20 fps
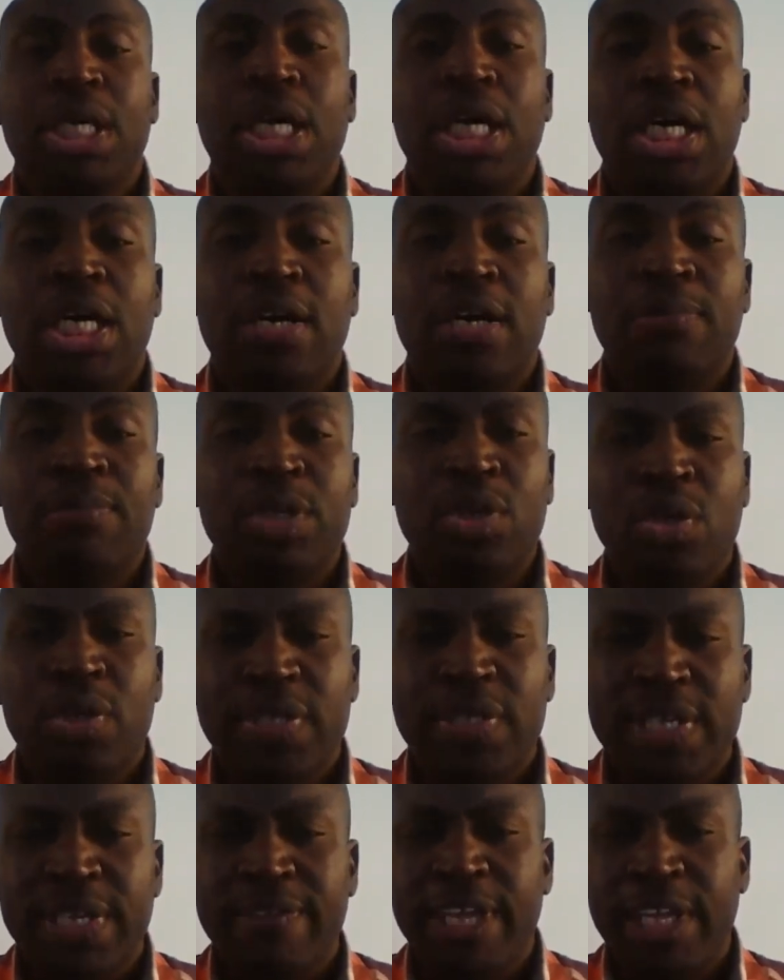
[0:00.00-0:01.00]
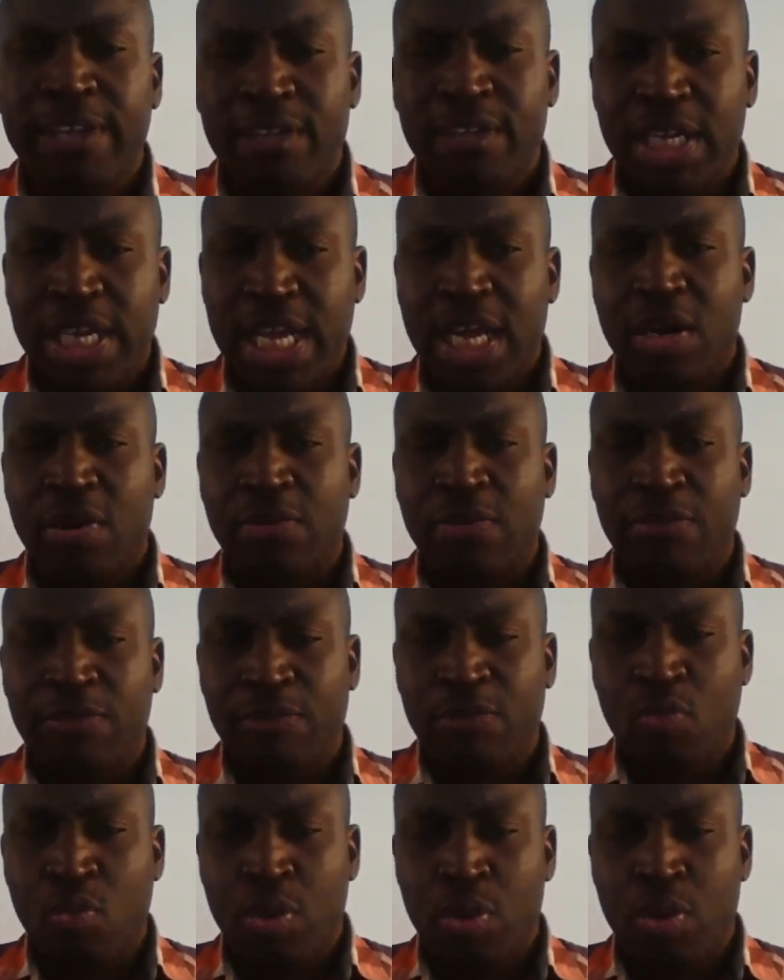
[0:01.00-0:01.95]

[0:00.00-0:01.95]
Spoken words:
60s, because it kind of